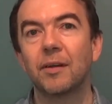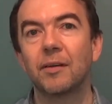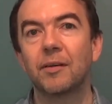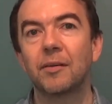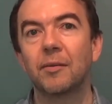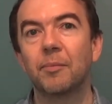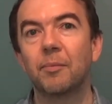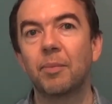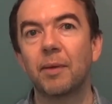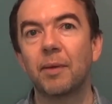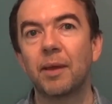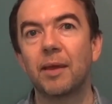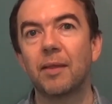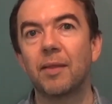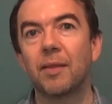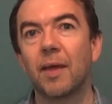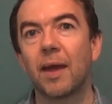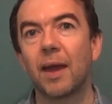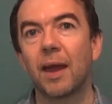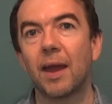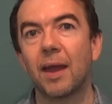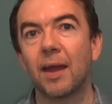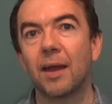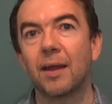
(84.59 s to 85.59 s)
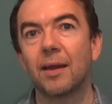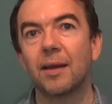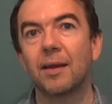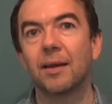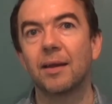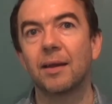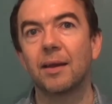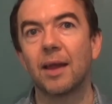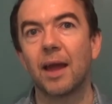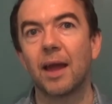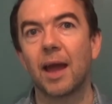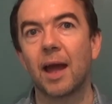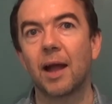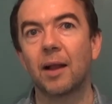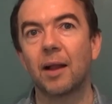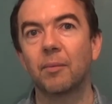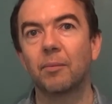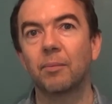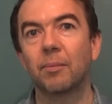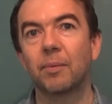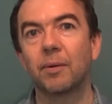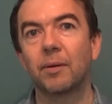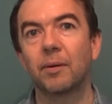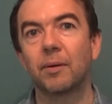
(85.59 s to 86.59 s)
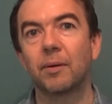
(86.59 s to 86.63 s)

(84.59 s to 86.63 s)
to be there and help.